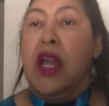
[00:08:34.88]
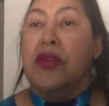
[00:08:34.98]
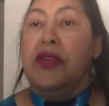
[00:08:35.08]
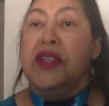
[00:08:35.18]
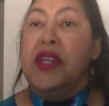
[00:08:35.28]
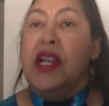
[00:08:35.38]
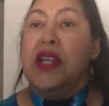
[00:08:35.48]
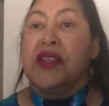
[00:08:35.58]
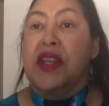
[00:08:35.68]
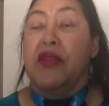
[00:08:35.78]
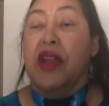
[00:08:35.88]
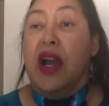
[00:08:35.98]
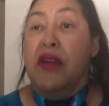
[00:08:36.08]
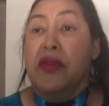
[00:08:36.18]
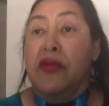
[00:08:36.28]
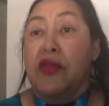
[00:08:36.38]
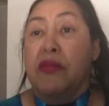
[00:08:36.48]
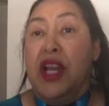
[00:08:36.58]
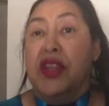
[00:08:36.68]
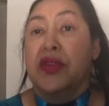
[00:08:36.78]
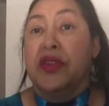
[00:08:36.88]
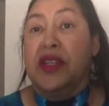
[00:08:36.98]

Resilience and recovery from natural